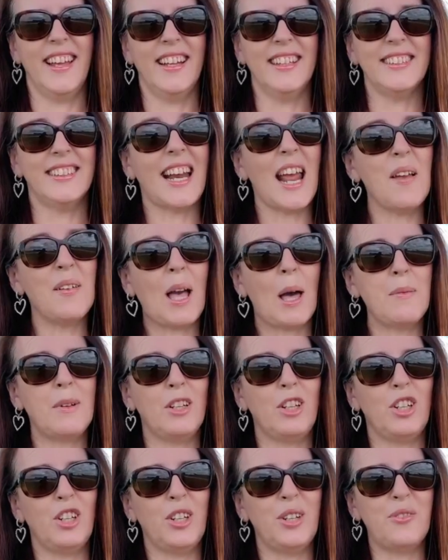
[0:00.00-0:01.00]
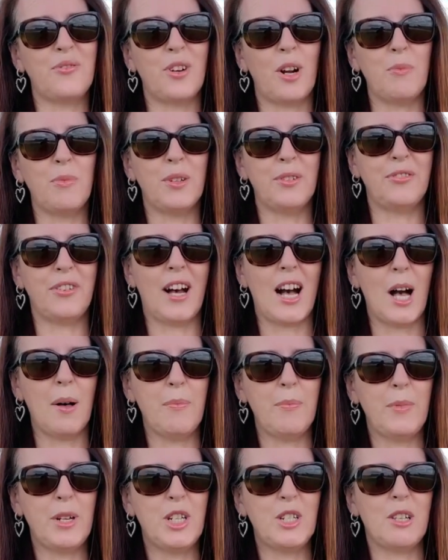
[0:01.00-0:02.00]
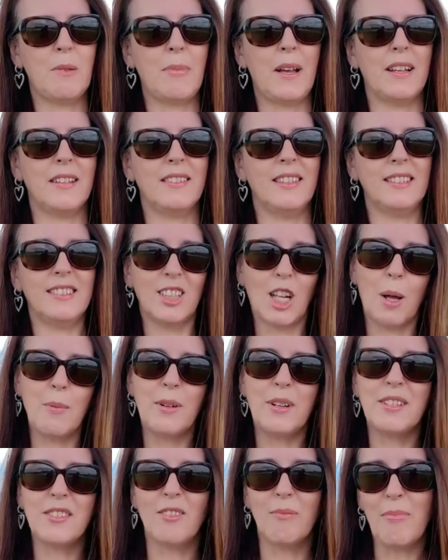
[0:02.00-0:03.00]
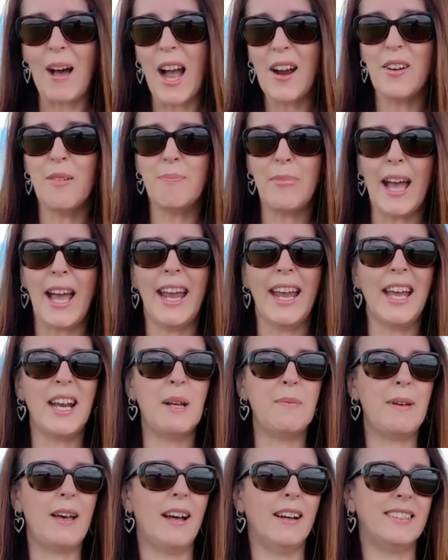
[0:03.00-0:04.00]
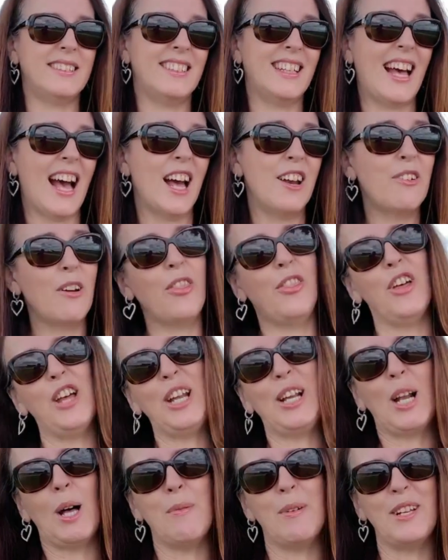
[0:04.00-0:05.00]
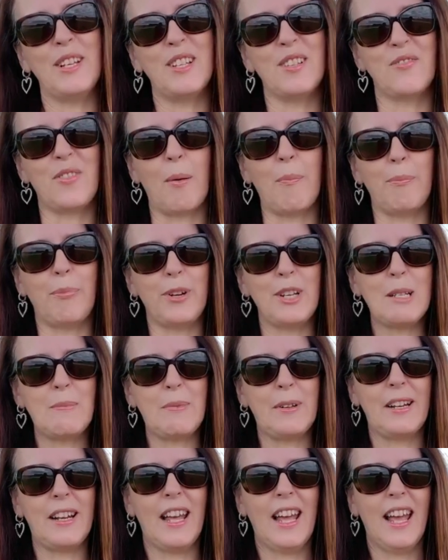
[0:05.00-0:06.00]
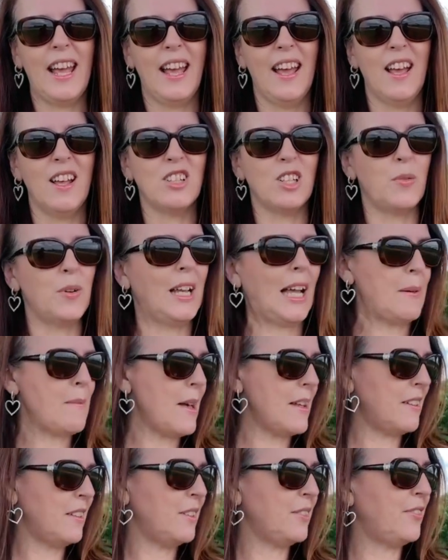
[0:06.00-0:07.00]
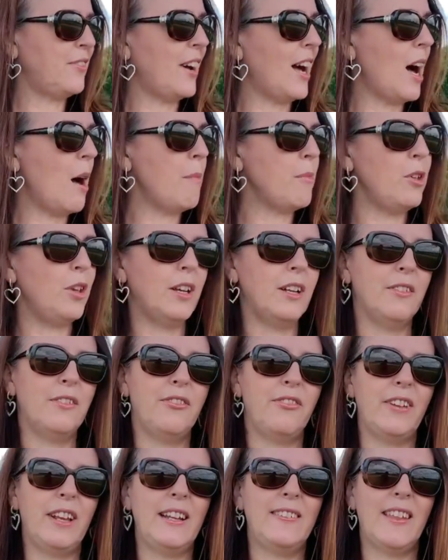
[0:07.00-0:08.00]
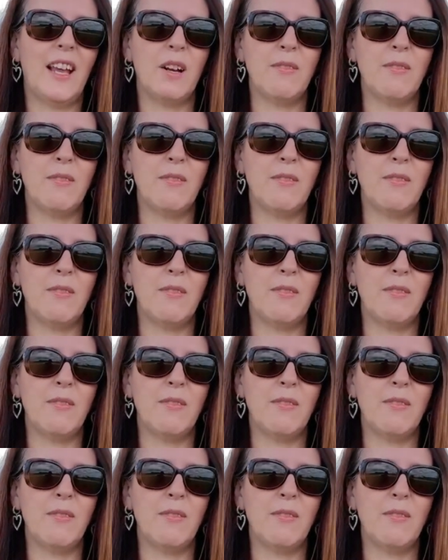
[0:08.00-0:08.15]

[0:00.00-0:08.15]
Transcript: Today I'm coming to you from the farm, which is about 6 kilometres from Byron Bay and about 130 kilometres from Brisbane. So when you come out to the farm, you can feed their